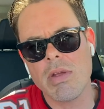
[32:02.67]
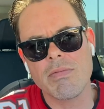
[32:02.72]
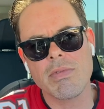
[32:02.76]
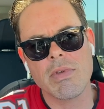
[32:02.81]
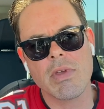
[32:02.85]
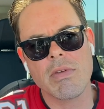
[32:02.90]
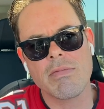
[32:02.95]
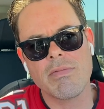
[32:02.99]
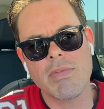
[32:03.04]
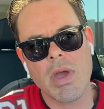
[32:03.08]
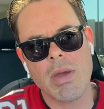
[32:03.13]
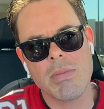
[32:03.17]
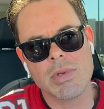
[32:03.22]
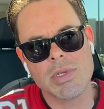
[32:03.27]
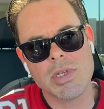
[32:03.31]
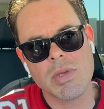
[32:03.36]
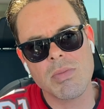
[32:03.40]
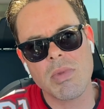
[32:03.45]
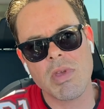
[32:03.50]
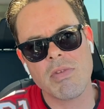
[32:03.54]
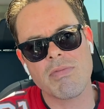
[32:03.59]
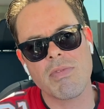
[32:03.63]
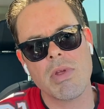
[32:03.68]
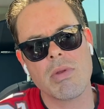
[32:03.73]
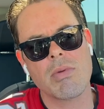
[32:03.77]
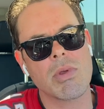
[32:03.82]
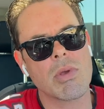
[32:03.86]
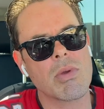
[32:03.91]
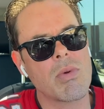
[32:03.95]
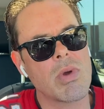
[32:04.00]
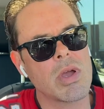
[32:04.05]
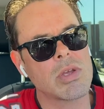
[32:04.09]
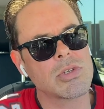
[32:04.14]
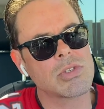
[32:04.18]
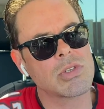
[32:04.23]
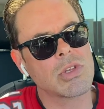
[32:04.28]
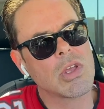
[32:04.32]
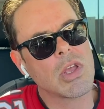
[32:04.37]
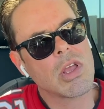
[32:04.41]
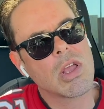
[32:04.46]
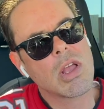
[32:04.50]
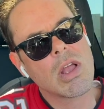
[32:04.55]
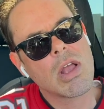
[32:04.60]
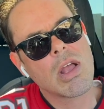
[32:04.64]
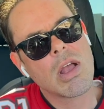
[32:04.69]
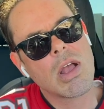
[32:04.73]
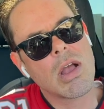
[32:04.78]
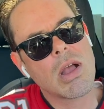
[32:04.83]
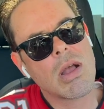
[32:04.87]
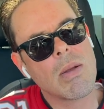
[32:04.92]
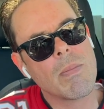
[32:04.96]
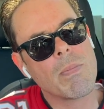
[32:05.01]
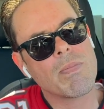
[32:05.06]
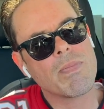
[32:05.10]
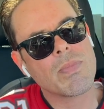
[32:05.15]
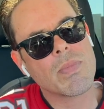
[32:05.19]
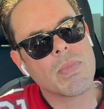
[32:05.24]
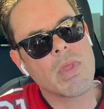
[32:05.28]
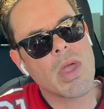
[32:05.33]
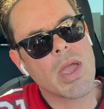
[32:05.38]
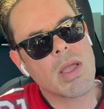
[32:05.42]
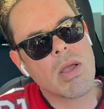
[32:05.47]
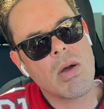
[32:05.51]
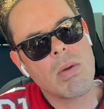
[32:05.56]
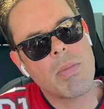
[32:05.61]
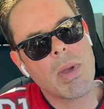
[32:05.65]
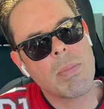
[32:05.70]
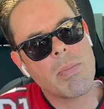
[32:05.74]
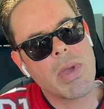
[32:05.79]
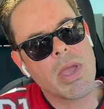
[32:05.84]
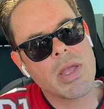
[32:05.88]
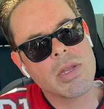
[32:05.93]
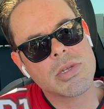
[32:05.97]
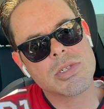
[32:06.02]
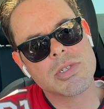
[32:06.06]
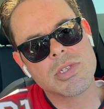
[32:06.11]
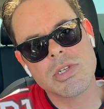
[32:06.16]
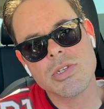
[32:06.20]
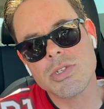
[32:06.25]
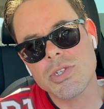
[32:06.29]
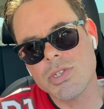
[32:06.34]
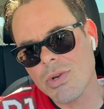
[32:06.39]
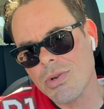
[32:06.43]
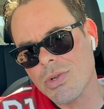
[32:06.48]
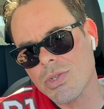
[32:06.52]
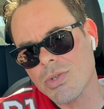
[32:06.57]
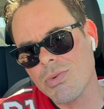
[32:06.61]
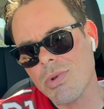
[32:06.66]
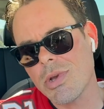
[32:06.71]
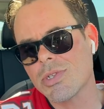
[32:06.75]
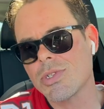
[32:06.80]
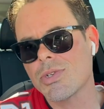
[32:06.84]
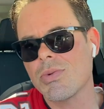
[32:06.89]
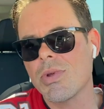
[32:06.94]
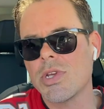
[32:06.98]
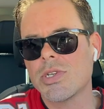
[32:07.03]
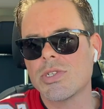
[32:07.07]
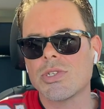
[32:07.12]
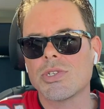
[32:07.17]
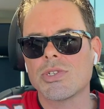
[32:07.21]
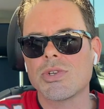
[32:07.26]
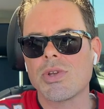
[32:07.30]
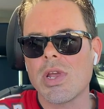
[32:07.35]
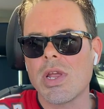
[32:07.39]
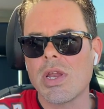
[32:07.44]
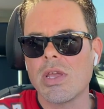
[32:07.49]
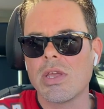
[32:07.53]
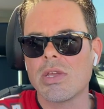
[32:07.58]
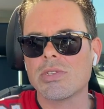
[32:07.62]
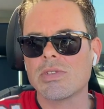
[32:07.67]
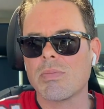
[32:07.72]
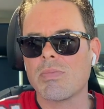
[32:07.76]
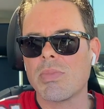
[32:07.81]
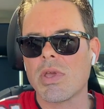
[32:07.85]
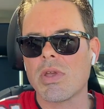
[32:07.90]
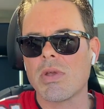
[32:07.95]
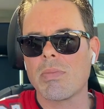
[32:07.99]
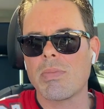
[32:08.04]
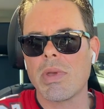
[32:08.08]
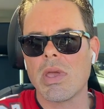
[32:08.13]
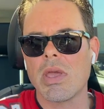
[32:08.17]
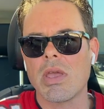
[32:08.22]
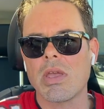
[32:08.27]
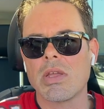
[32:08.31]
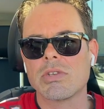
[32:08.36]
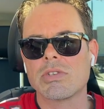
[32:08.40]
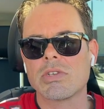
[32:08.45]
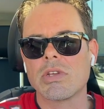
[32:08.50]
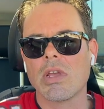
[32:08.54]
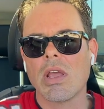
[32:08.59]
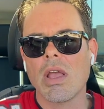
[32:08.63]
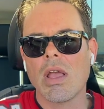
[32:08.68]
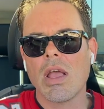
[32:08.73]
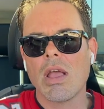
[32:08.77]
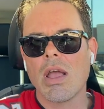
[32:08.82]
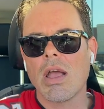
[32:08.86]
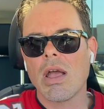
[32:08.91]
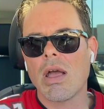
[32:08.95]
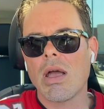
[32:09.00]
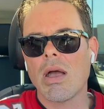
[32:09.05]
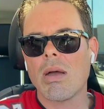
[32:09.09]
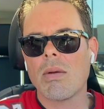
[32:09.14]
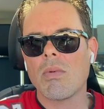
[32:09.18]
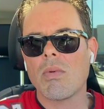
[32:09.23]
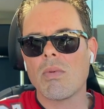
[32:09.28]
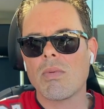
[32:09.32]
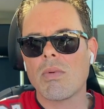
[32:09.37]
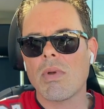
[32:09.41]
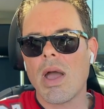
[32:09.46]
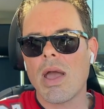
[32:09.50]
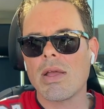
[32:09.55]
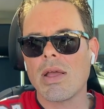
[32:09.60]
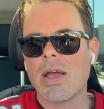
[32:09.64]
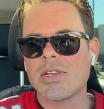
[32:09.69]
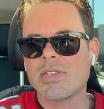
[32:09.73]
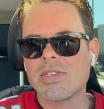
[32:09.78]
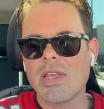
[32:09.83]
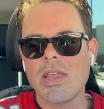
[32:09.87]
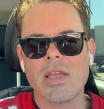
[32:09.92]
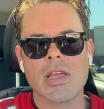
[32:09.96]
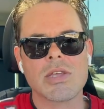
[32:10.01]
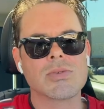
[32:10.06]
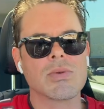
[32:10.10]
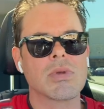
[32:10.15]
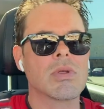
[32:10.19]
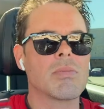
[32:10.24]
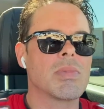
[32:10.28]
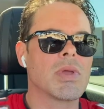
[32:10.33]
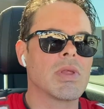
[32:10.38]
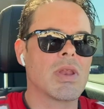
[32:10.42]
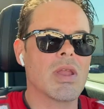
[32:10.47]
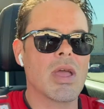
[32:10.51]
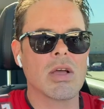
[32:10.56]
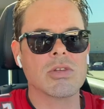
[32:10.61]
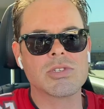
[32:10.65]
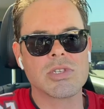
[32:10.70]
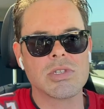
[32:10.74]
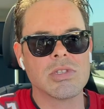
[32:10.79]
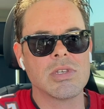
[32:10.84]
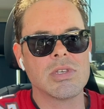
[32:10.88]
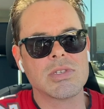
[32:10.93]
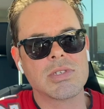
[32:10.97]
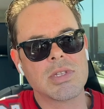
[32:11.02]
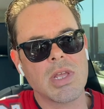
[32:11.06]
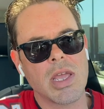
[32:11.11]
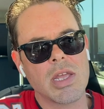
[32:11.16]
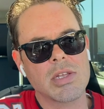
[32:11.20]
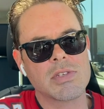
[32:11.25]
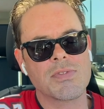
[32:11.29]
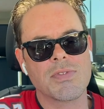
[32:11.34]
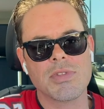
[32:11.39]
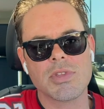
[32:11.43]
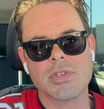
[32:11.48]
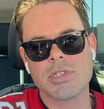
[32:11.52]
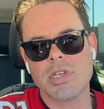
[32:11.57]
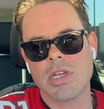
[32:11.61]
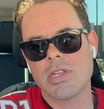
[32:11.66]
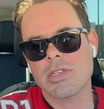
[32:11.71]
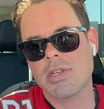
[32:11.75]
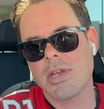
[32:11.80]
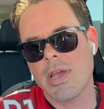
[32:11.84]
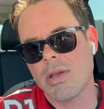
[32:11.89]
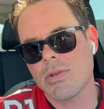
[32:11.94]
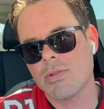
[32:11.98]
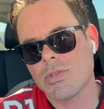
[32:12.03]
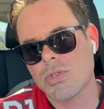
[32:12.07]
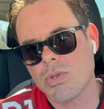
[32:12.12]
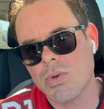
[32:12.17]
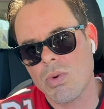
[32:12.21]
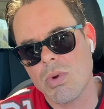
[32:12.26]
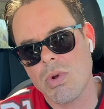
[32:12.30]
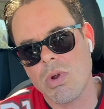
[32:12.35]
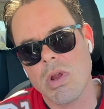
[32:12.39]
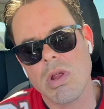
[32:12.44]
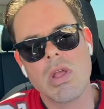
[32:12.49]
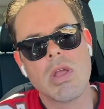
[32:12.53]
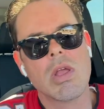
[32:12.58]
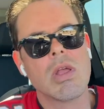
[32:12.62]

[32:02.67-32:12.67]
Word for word: If you can find me, send me a friend request. Um, like all my pages, Insurance Restoration Training is a bigger page. Um, I, I say that because we're going to be announcing these dates for the ten town store.